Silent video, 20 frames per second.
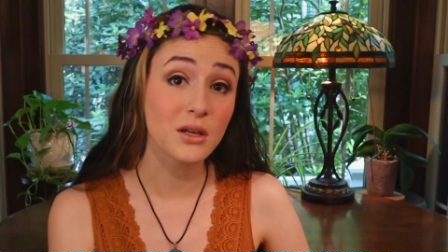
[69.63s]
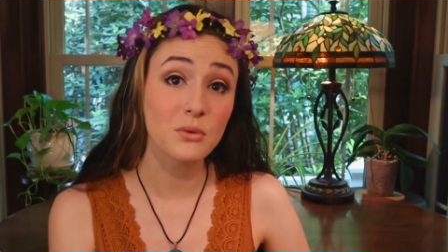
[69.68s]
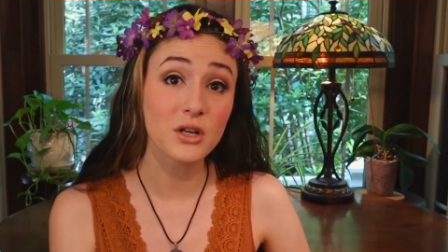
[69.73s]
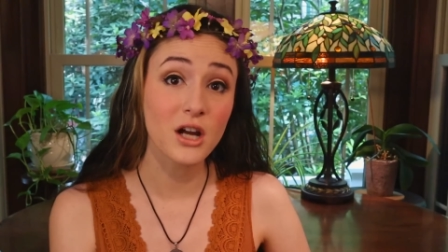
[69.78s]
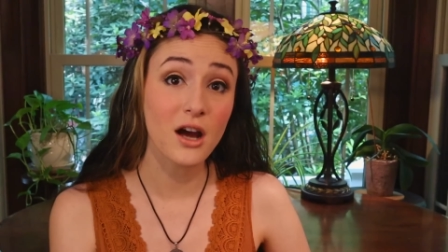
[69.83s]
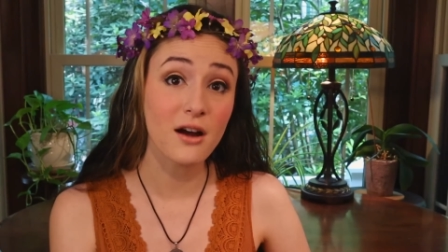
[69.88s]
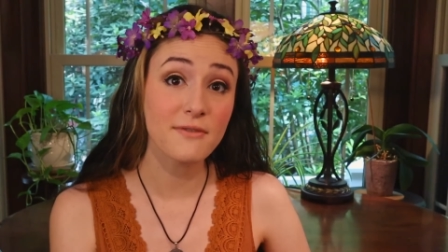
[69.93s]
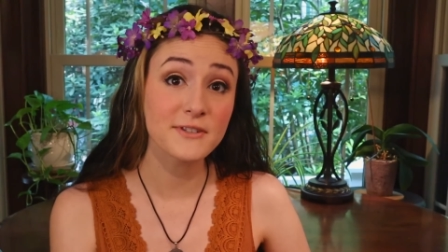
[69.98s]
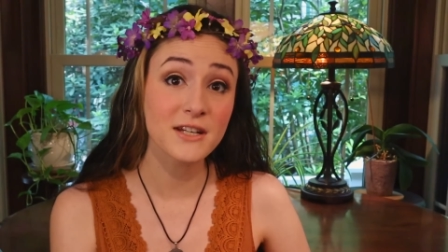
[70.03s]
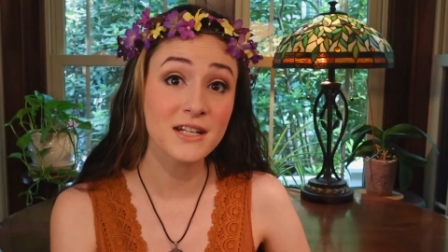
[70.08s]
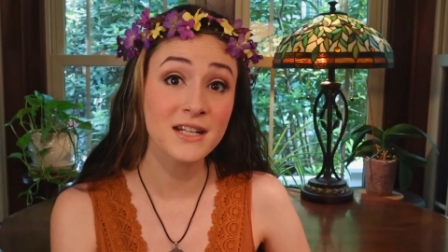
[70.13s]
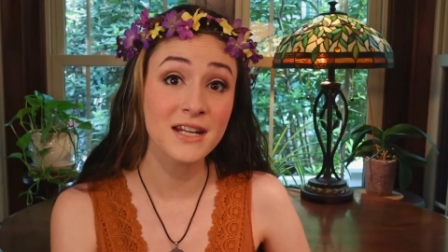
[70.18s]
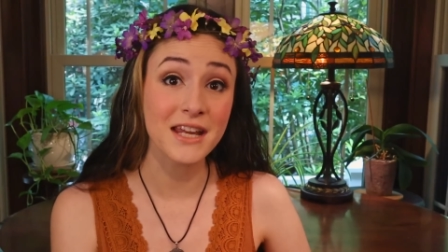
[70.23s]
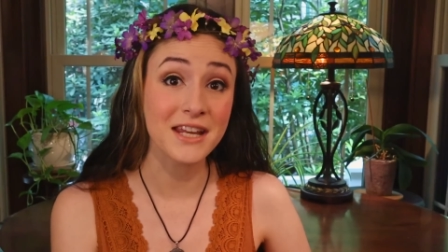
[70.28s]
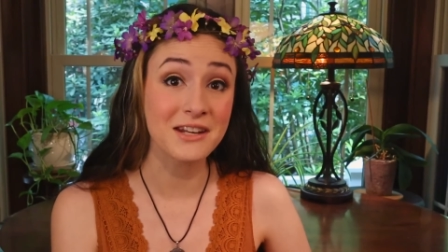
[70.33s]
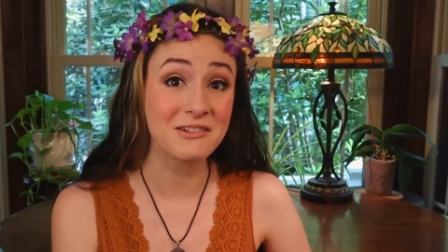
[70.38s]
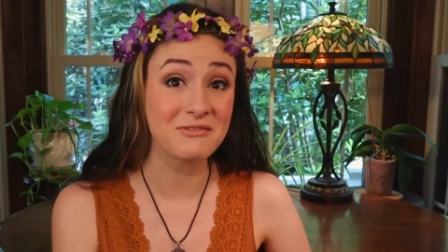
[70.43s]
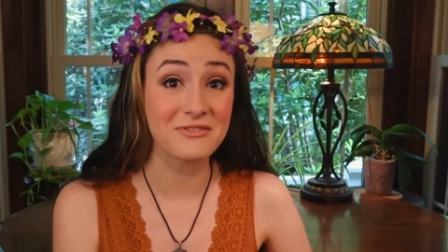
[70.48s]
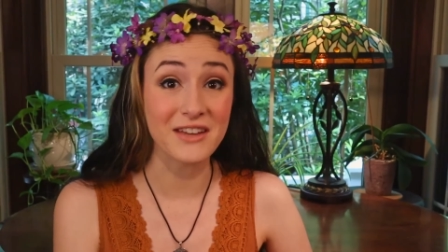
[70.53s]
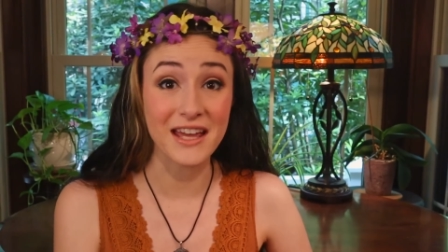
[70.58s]
He would often
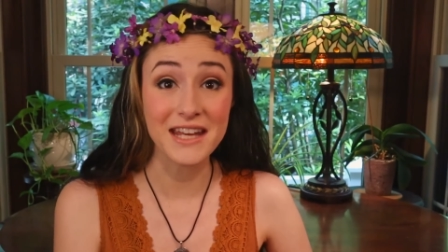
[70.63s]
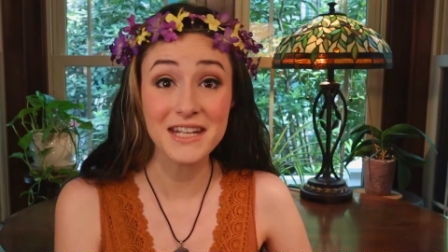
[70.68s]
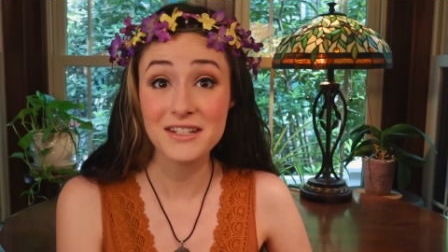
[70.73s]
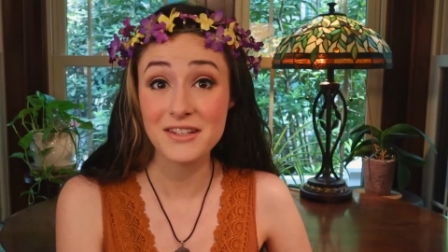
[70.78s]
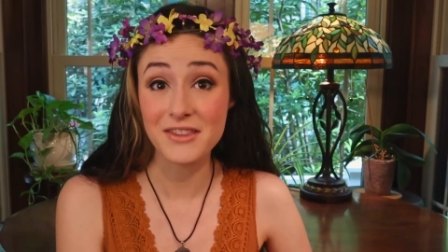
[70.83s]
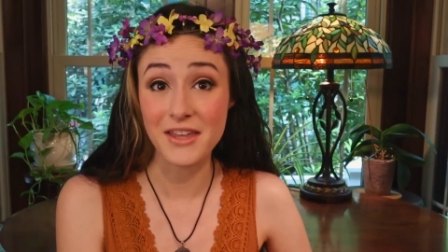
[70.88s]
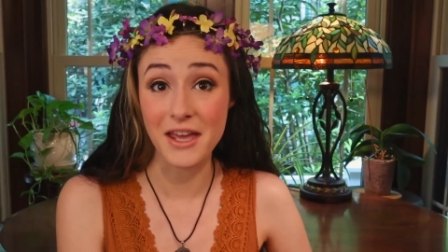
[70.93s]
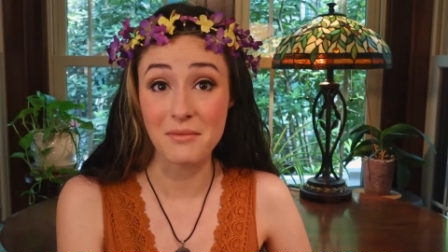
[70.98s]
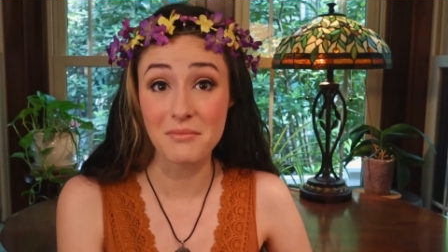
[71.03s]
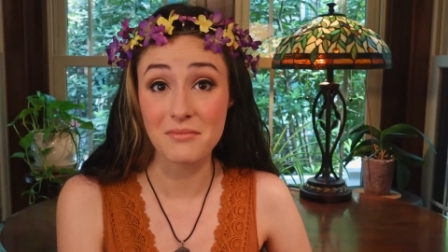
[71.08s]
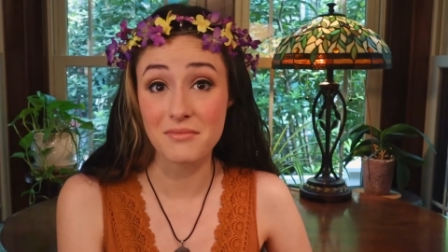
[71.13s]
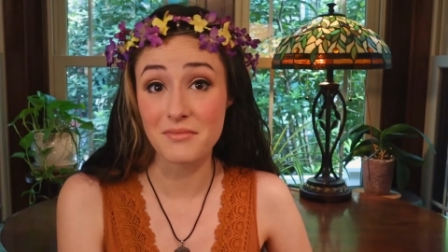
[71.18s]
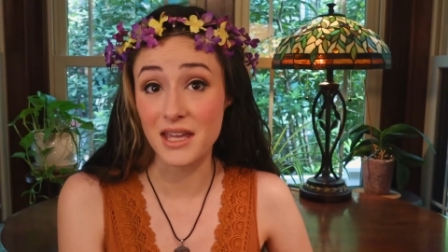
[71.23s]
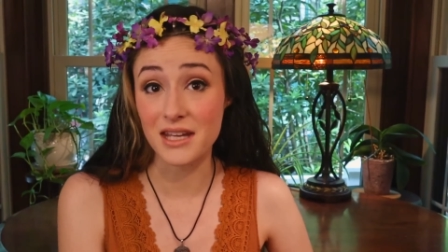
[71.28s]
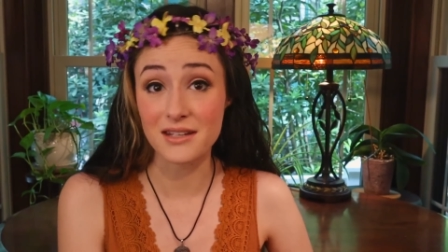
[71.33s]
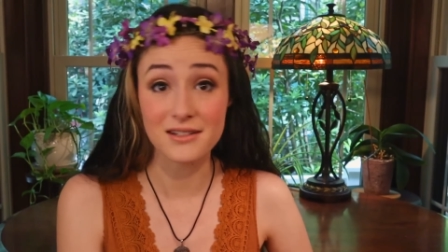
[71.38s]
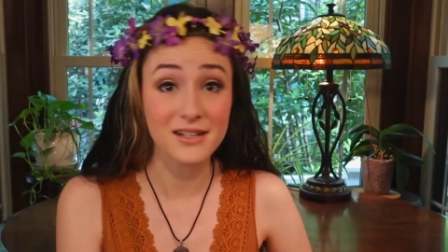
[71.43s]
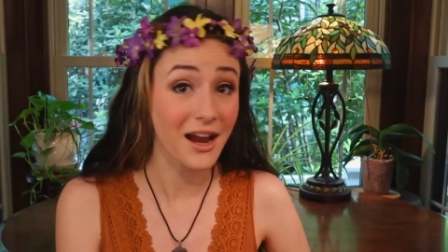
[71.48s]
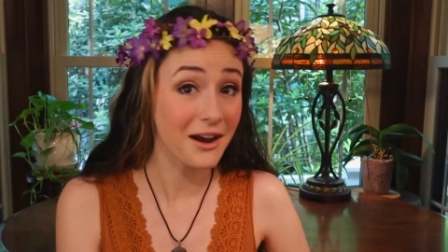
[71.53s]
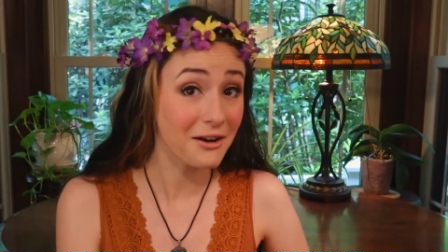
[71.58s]
invent them
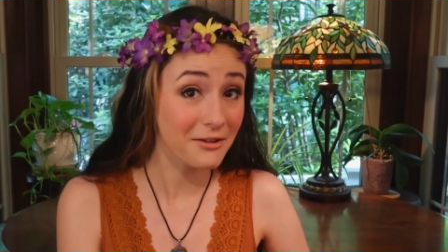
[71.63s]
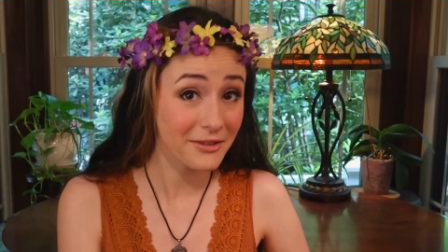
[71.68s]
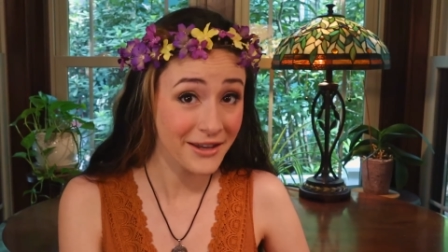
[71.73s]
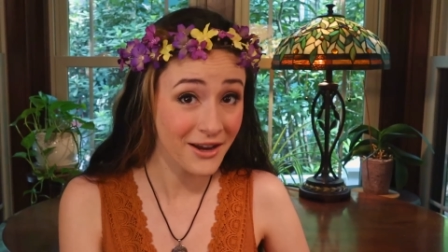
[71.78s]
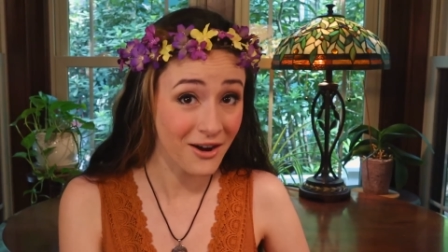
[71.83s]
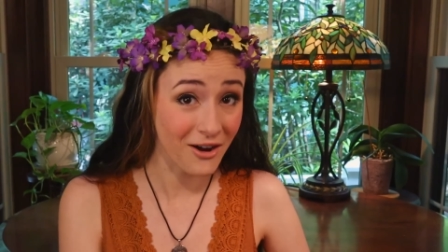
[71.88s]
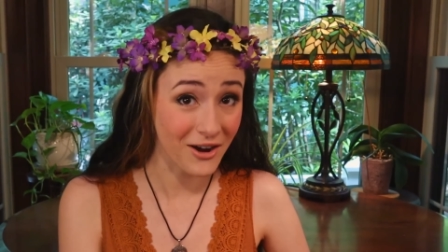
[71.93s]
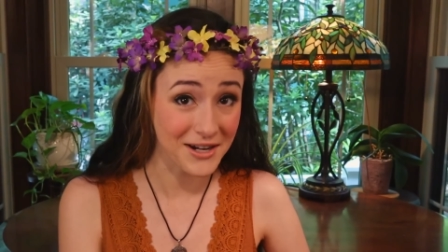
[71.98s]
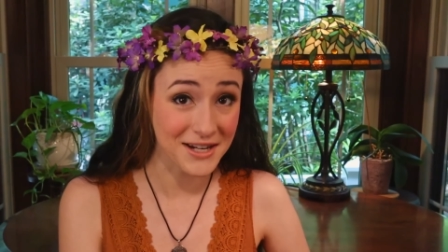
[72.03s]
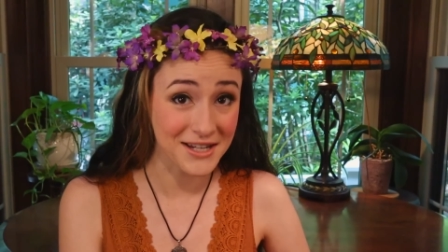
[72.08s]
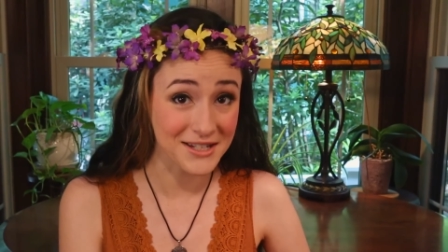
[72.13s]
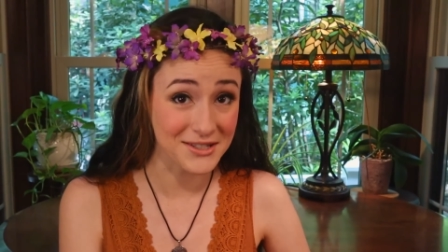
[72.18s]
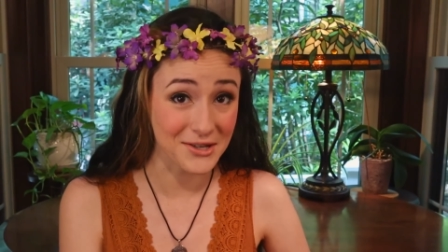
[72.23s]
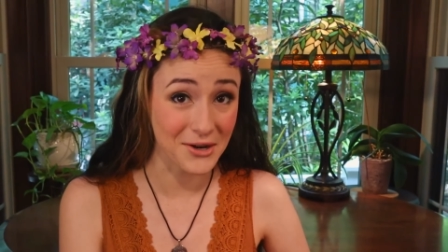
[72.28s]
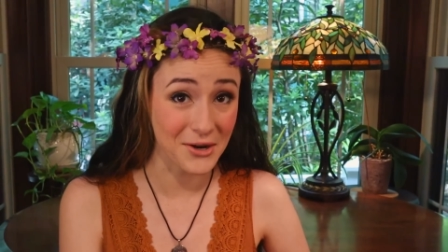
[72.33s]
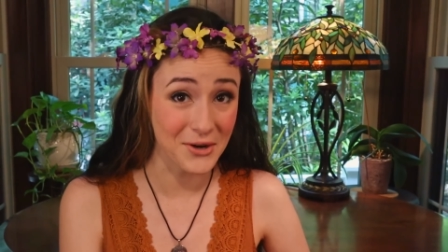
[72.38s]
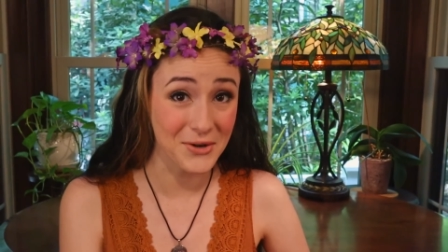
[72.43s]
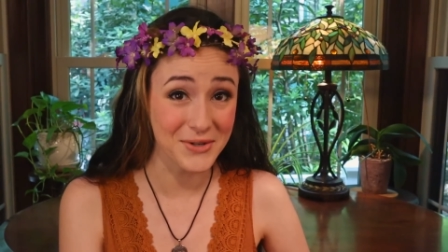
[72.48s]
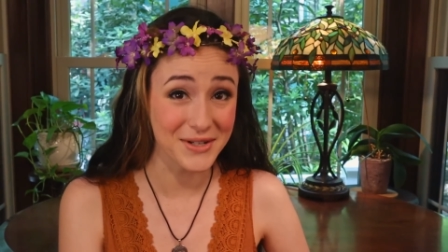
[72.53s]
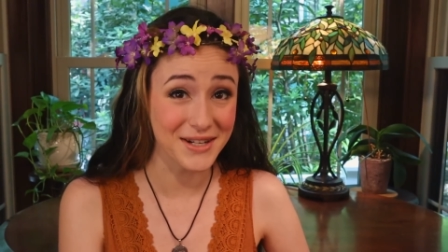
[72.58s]
entirely on his
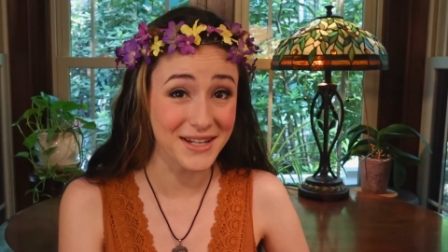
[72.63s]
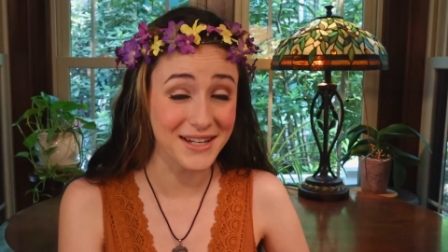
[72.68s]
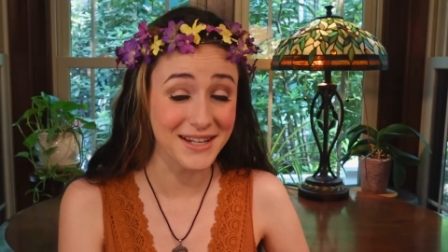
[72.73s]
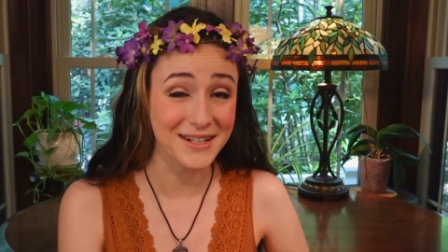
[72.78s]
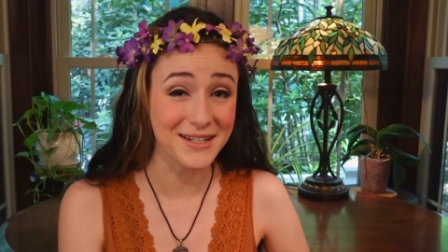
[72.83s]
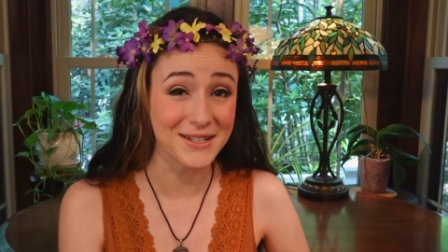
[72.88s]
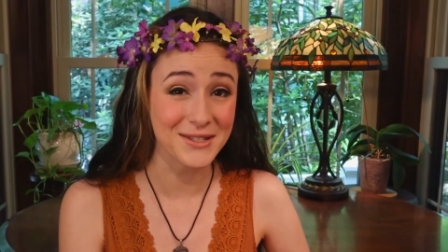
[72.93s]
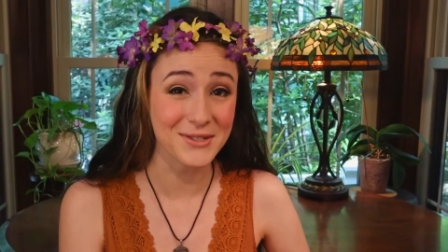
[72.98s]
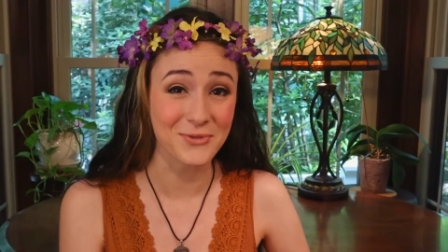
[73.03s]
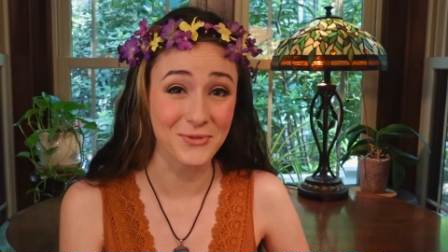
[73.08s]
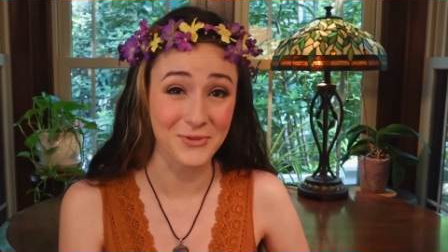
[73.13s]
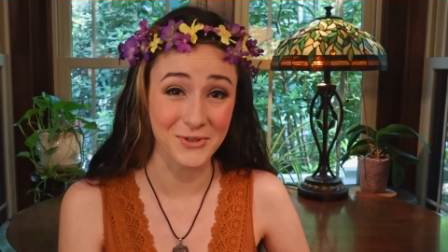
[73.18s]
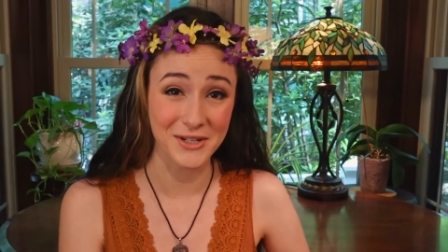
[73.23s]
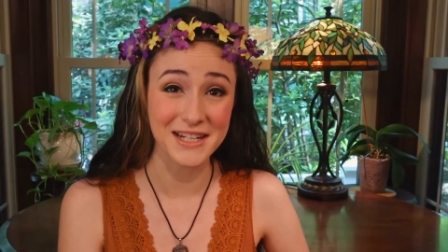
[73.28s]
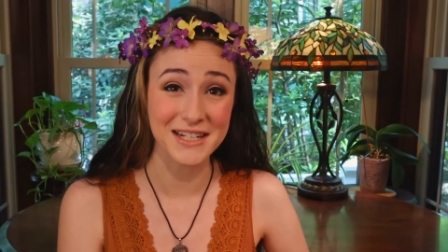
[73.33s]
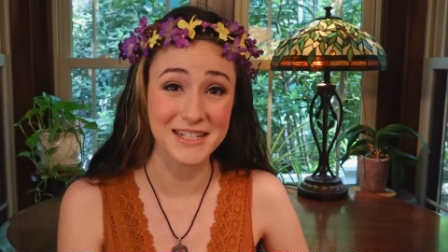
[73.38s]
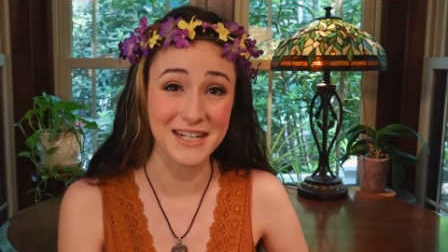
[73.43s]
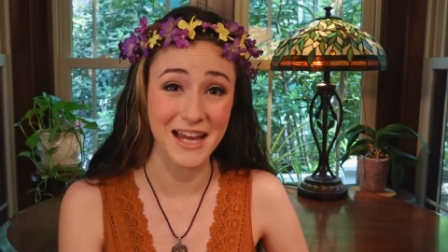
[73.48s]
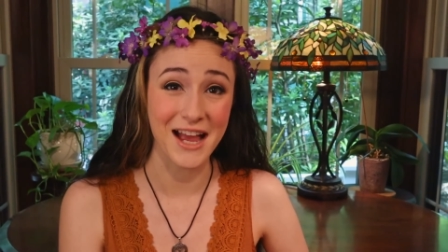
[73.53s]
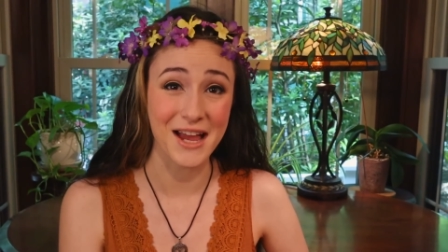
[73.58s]
own in his
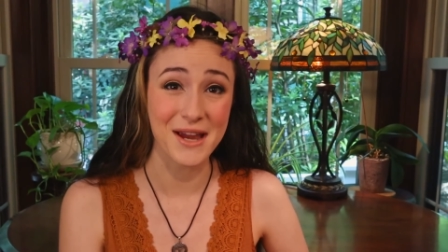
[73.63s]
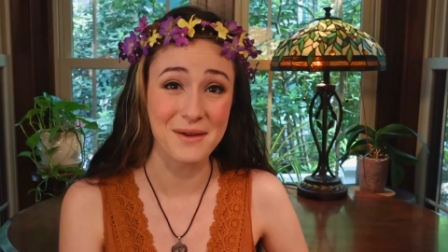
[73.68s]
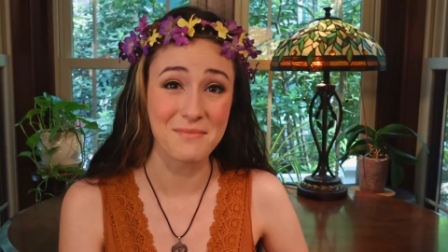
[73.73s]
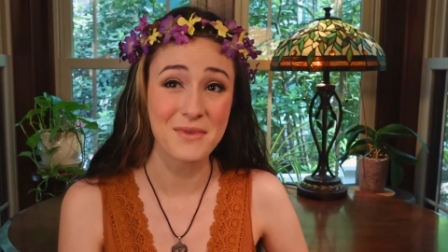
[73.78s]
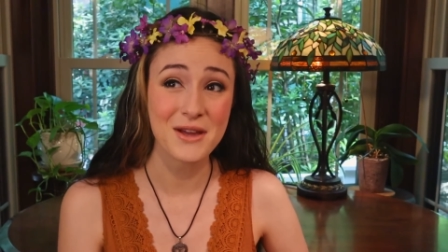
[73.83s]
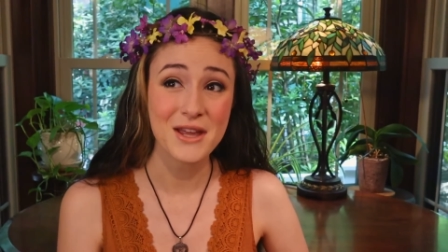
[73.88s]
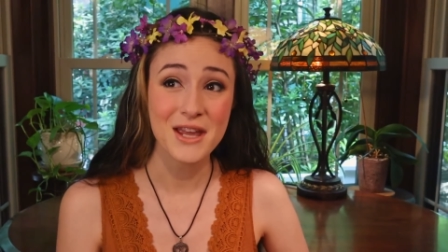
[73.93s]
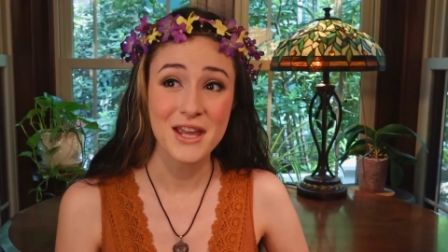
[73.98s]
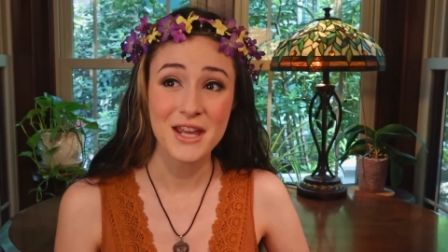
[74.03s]
free time,